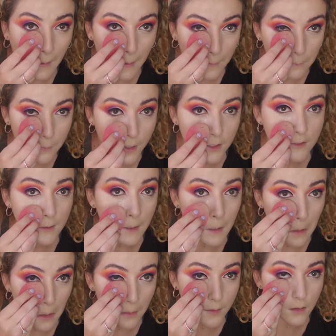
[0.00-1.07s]
and press it
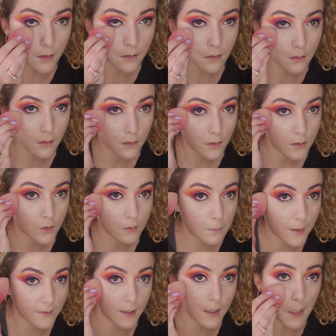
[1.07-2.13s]
into
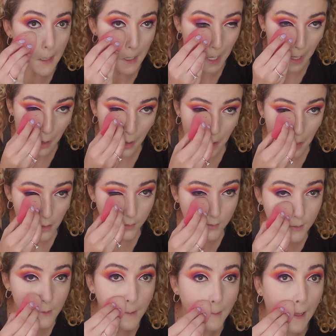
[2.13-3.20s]
my skin,
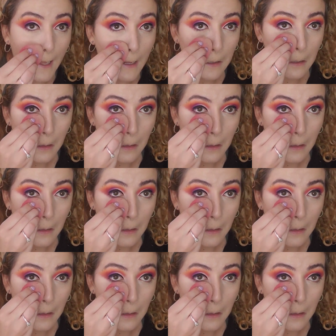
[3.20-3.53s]
just like that.